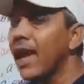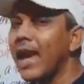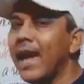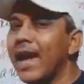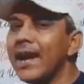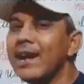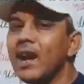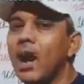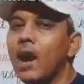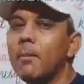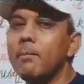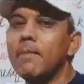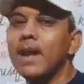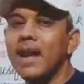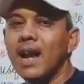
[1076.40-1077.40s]
an
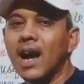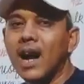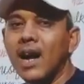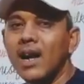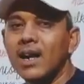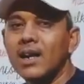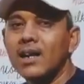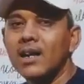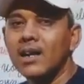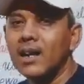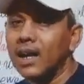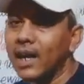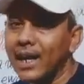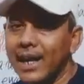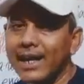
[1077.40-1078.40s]
umbrella,
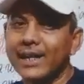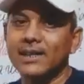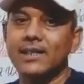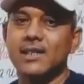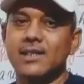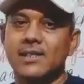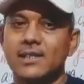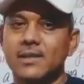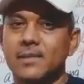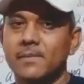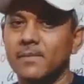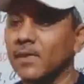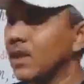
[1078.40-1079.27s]
like this.